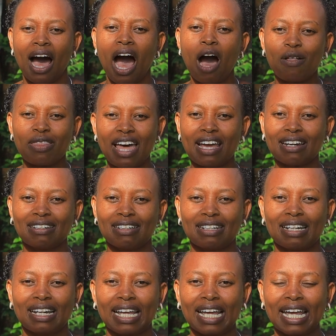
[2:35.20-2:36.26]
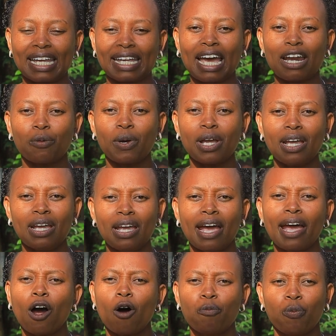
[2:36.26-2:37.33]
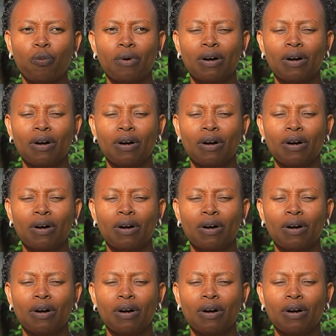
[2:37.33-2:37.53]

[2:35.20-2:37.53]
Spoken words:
How then can we help